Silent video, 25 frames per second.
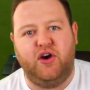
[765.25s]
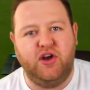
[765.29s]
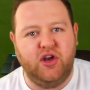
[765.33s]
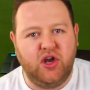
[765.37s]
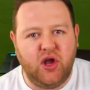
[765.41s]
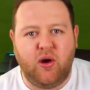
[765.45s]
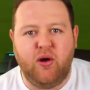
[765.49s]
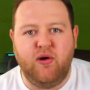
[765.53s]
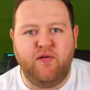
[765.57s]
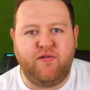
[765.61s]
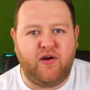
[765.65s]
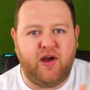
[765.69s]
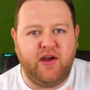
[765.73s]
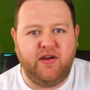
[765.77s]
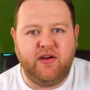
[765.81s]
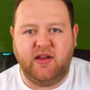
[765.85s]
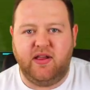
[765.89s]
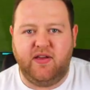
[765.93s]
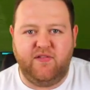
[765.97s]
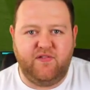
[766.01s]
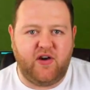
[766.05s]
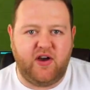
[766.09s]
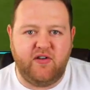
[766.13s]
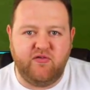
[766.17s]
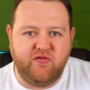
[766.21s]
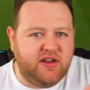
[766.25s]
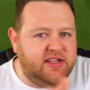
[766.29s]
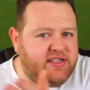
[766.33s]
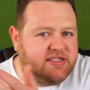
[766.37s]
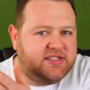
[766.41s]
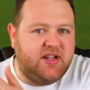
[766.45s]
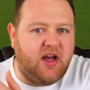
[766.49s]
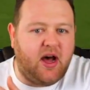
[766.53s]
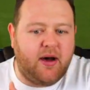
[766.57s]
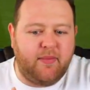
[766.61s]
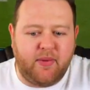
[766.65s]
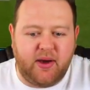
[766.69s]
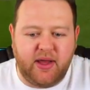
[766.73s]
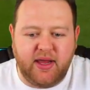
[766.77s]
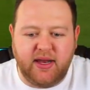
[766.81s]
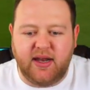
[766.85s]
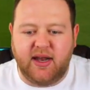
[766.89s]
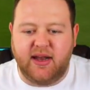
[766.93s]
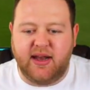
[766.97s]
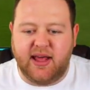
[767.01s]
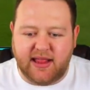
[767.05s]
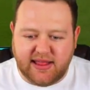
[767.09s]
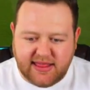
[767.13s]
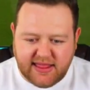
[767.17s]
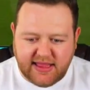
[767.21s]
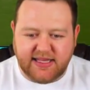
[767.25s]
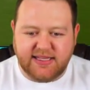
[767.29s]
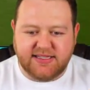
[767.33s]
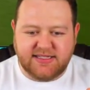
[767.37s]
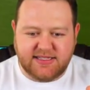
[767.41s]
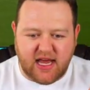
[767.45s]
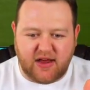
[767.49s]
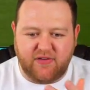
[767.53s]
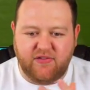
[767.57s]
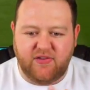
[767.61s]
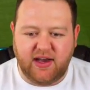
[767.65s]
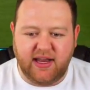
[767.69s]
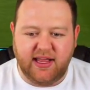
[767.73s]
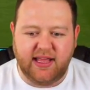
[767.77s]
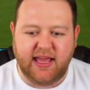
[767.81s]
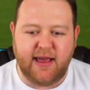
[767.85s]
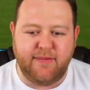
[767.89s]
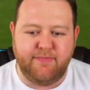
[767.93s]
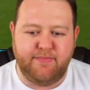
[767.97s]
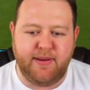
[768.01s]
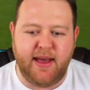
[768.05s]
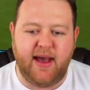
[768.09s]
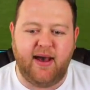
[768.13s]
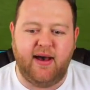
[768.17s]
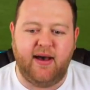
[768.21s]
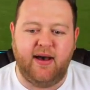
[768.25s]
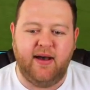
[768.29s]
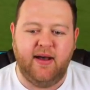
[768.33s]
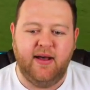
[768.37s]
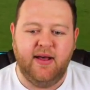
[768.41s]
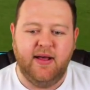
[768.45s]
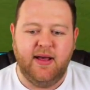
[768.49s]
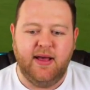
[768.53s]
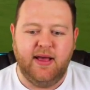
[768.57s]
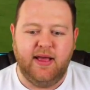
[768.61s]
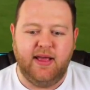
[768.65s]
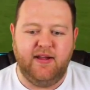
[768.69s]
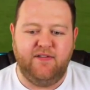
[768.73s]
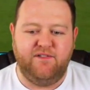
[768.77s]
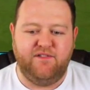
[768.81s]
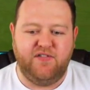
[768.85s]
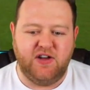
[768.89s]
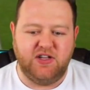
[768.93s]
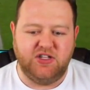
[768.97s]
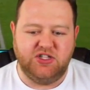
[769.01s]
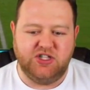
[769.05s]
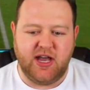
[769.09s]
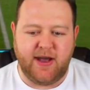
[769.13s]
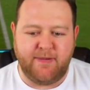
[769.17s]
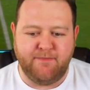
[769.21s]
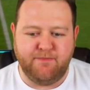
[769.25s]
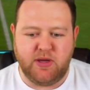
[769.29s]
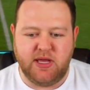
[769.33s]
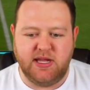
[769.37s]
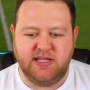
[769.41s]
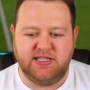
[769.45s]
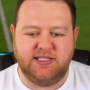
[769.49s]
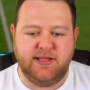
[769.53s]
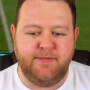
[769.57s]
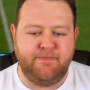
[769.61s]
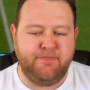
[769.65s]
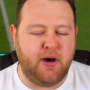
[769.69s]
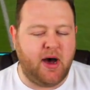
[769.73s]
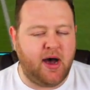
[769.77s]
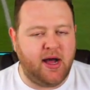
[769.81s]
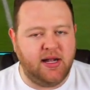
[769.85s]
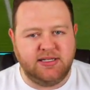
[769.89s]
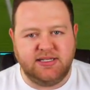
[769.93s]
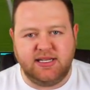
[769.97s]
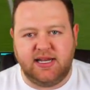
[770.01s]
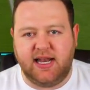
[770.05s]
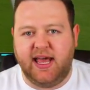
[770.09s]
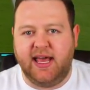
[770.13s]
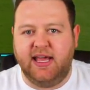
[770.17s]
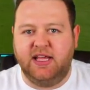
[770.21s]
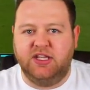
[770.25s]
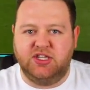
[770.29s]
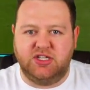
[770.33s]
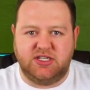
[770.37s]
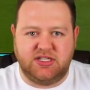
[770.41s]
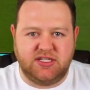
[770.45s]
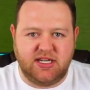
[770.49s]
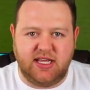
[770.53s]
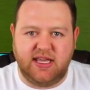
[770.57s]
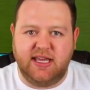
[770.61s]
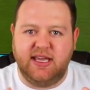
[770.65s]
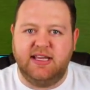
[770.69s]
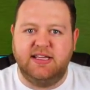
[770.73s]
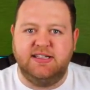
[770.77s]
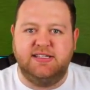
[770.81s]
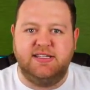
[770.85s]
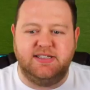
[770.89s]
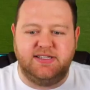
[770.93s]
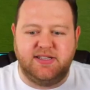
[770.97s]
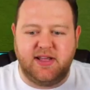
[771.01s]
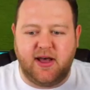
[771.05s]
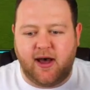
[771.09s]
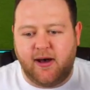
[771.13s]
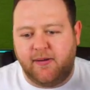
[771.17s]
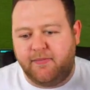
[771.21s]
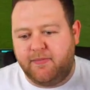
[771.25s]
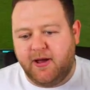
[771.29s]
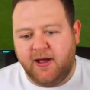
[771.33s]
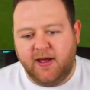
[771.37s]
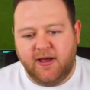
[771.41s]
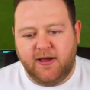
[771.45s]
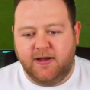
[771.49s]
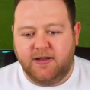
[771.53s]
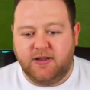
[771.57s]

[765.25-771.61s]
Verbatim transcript: I know if I restart my internet, things definitely get better in FUT Champions. The button delay just eases up.